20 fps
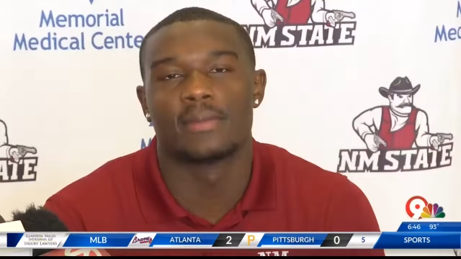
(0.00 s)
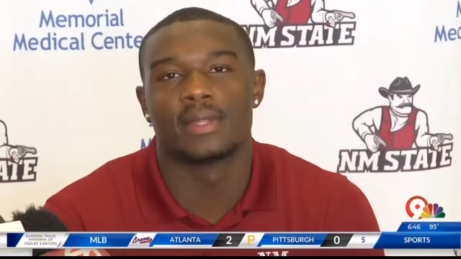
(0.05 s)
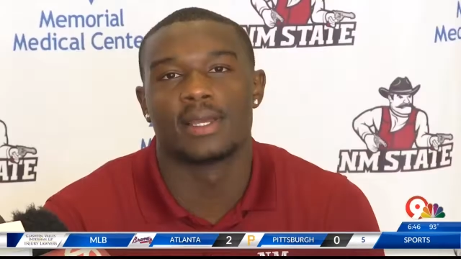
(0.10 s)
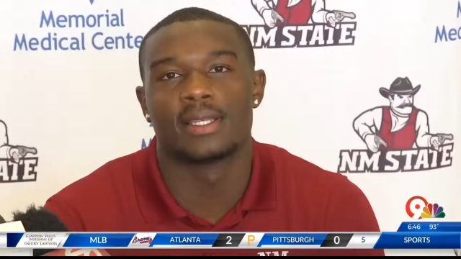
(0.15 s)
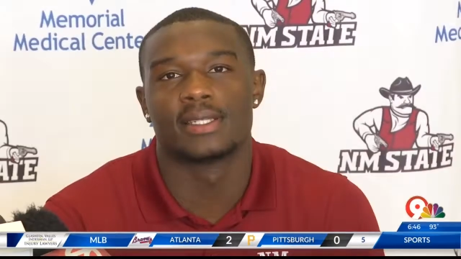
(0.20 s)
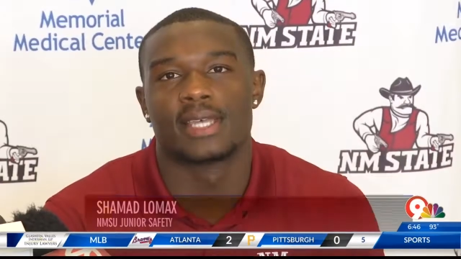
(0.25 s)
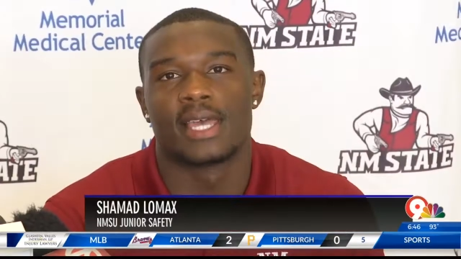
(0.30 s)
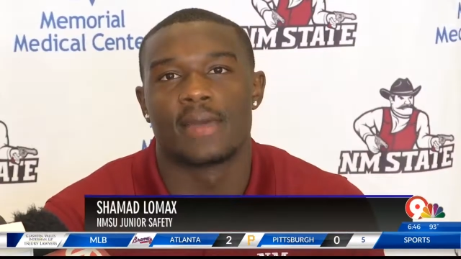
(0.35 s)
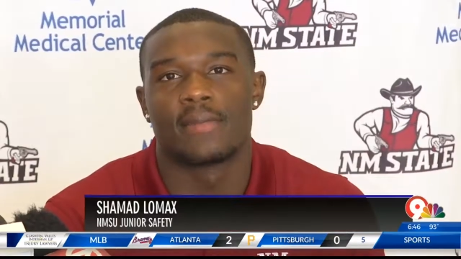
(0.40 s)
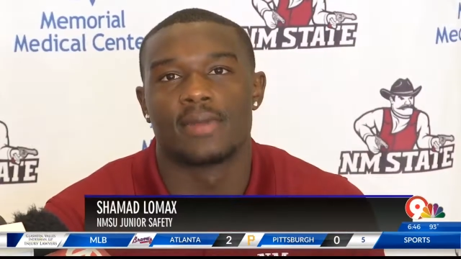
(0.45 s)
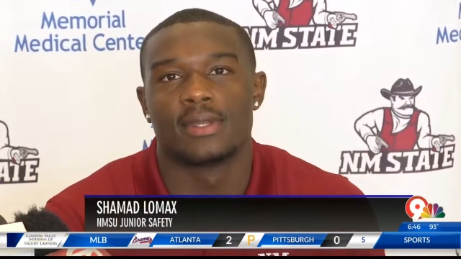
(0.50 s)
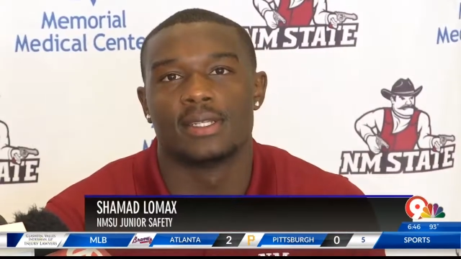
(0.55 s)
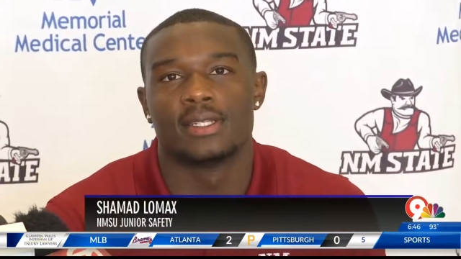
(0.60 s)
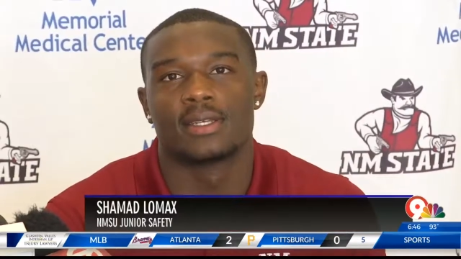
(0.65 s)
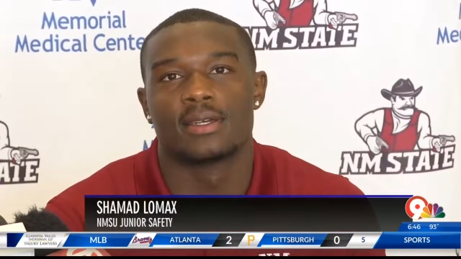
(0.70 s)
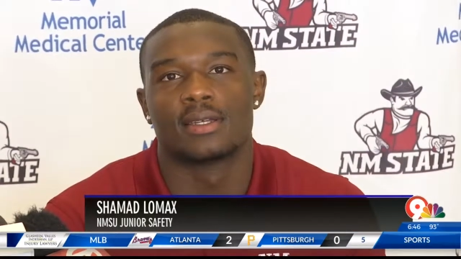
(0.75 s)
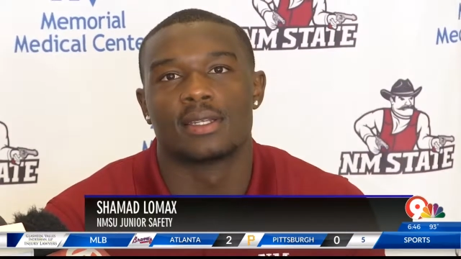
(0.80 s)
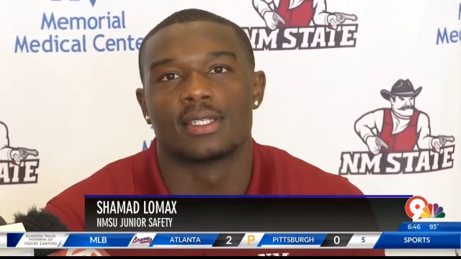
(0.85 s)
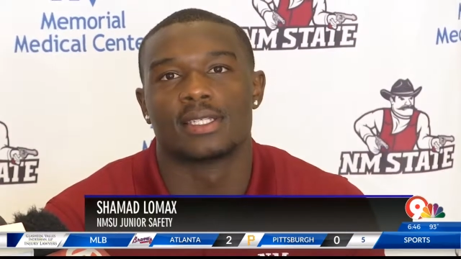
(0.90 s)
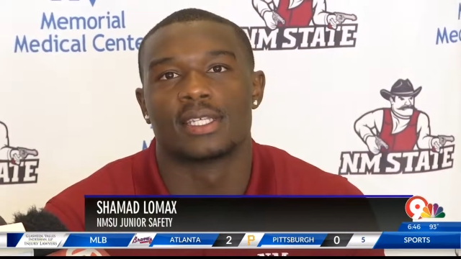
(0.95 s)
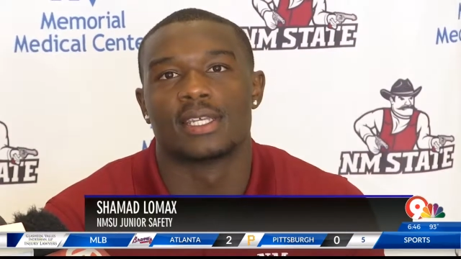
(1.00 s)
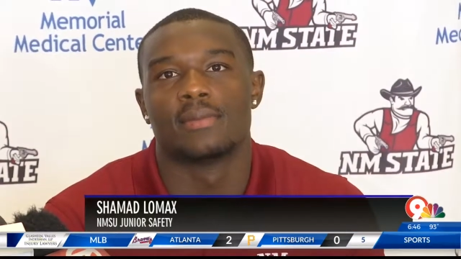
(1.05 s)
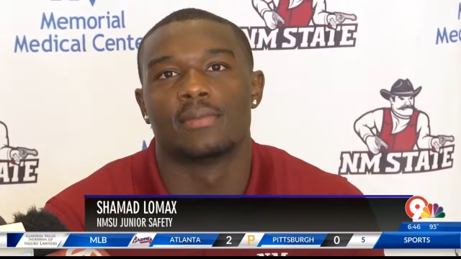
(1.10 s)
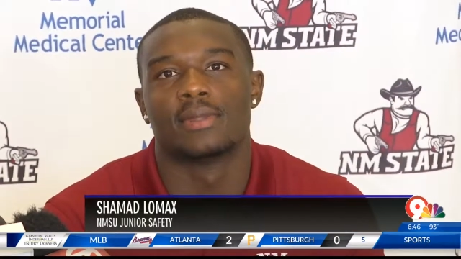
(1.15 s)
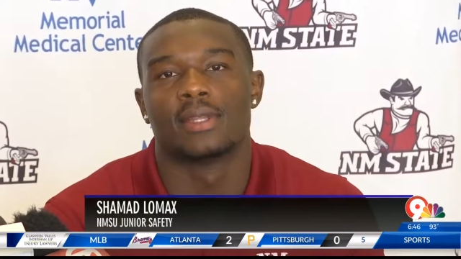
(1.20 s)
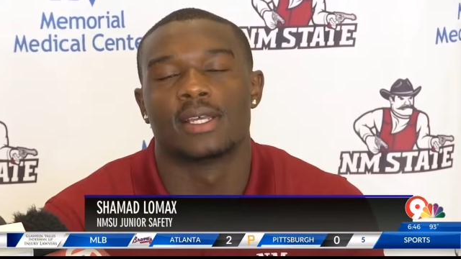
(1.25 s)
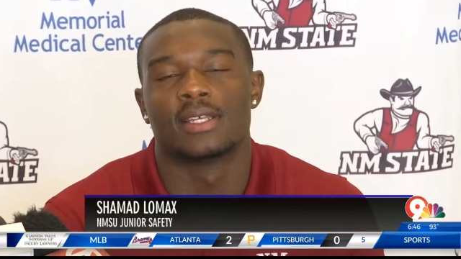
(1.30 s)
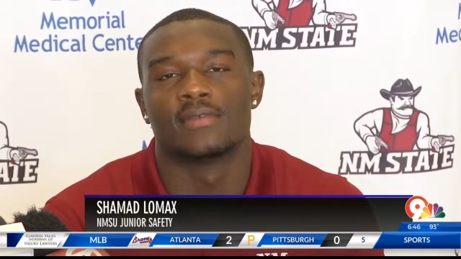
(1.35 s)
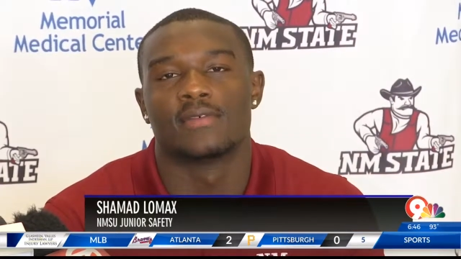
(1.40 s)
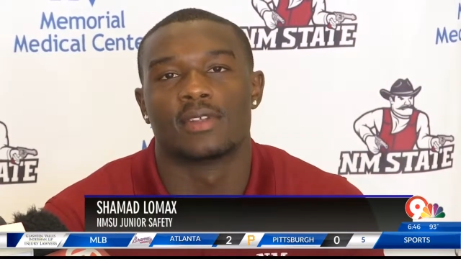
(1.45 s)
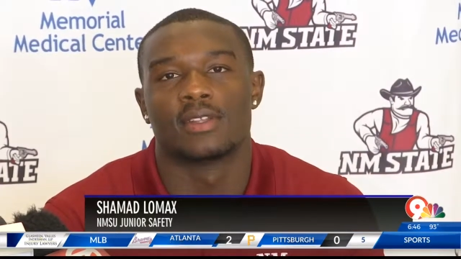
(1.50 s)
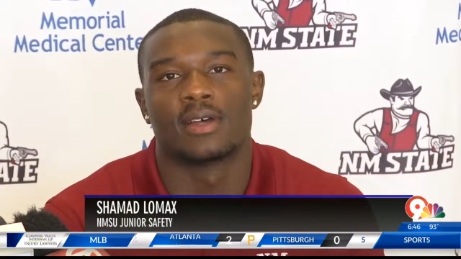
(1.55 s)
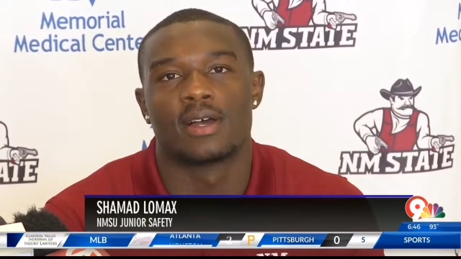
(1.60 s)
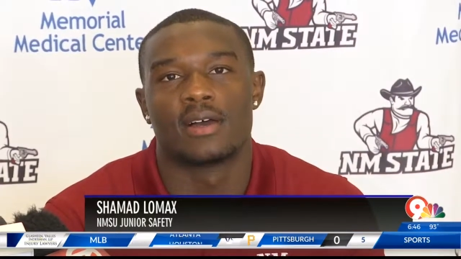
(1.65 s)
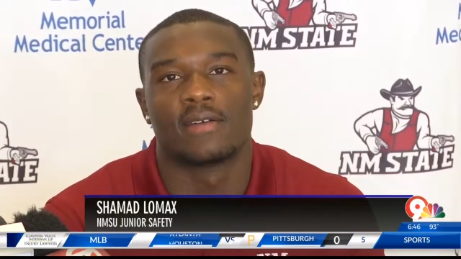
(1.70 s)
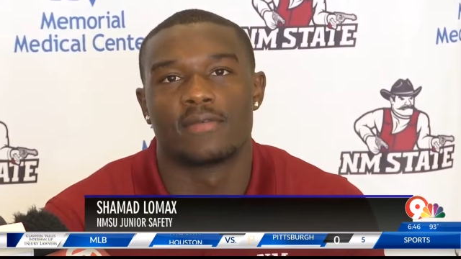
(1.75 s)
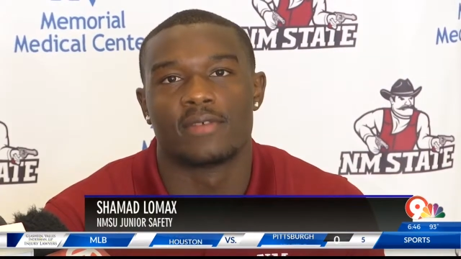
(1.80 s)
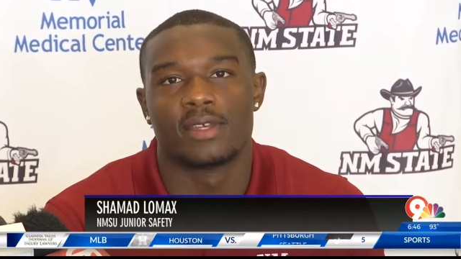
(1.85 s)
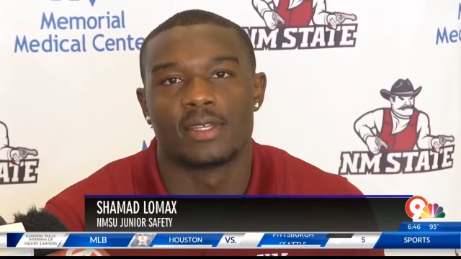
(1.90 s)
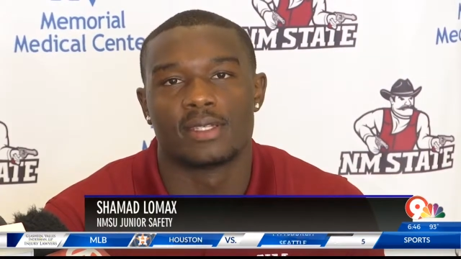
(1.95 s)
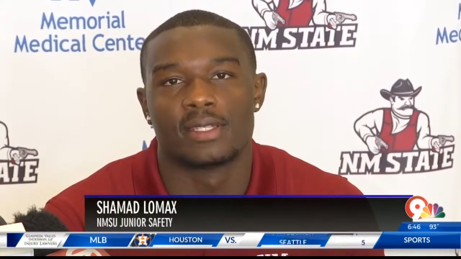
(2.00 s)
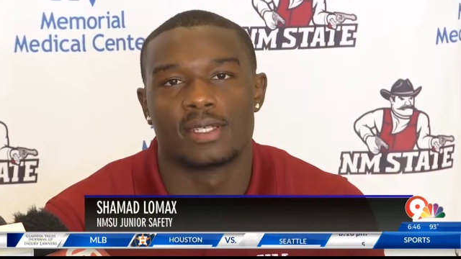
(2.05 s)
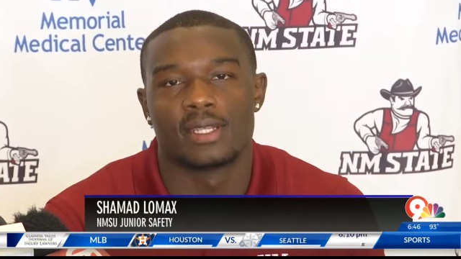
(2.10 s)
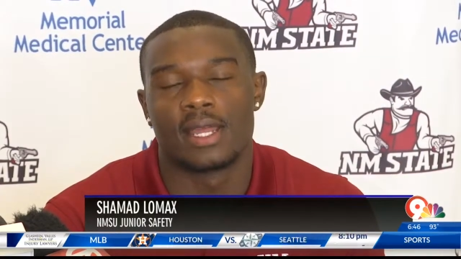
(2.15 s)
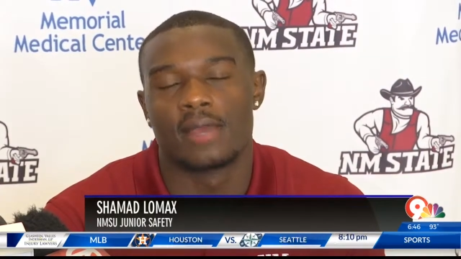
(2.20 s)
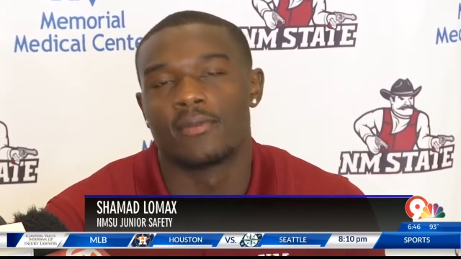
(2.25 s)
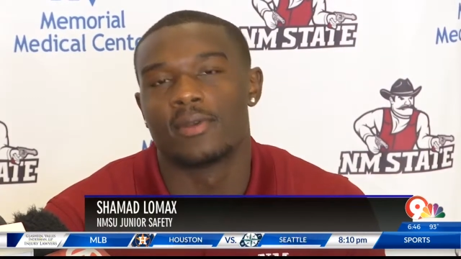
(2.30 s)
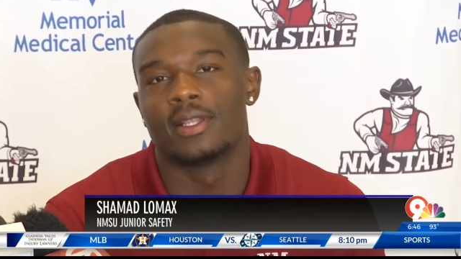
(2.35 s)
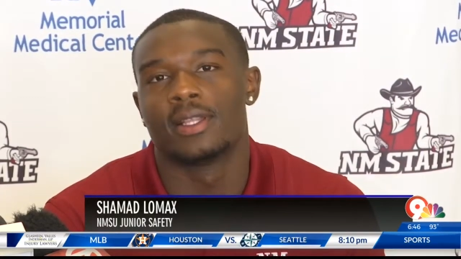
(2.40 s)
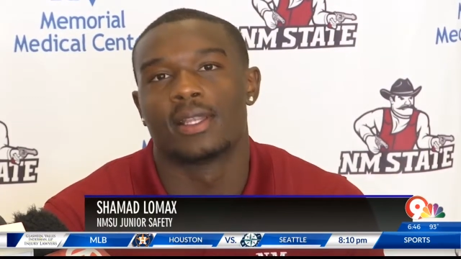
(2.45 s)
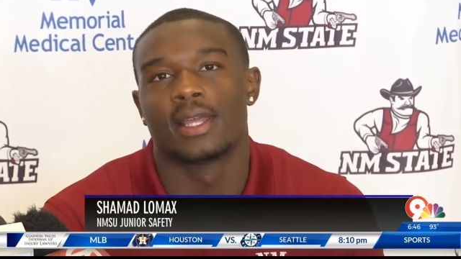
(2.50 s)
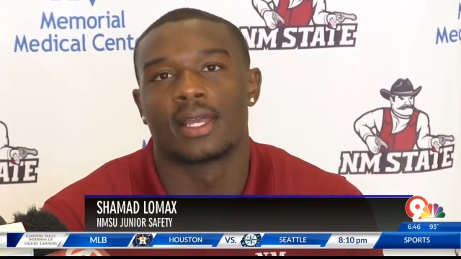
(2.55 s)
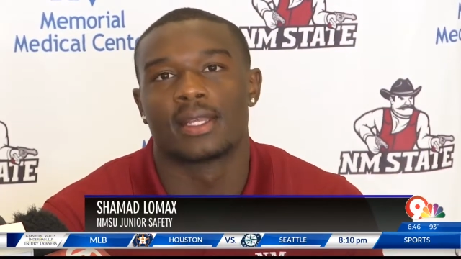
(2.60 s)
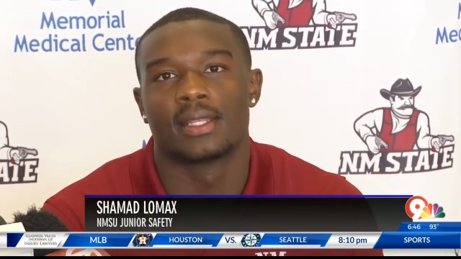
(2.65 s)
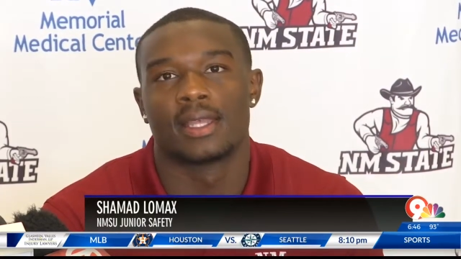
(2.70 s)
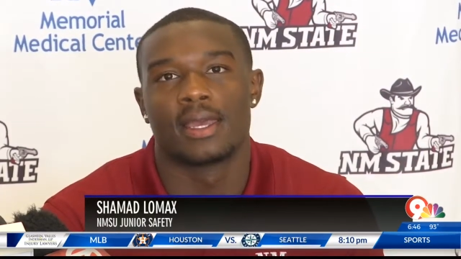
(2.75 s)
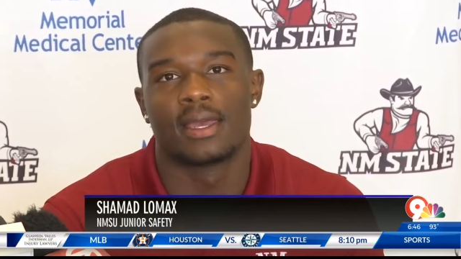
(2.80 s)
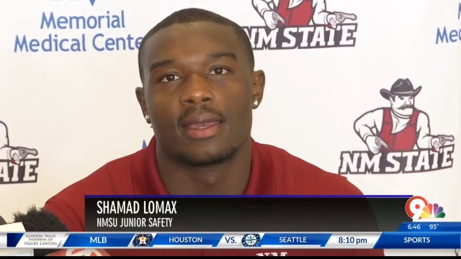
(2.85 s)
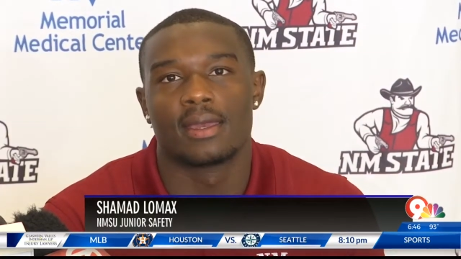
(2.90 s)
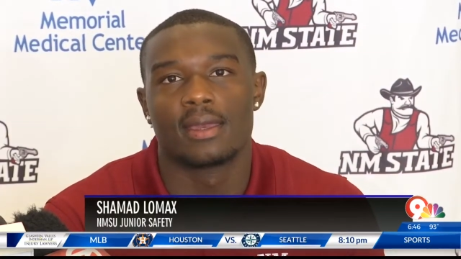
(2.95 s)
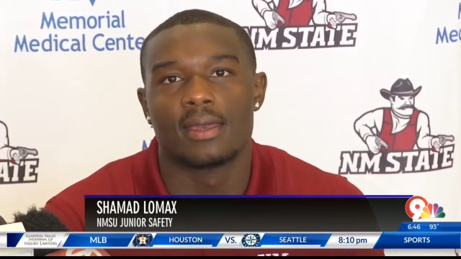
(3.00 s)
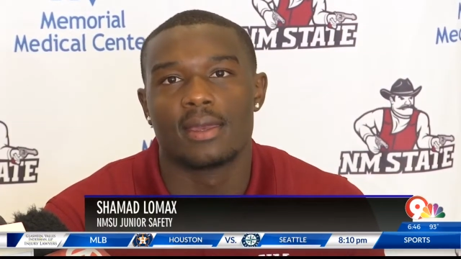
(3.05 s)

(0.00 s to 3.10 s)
plays happen. He's gonna extend plays for the offense, and I really like that.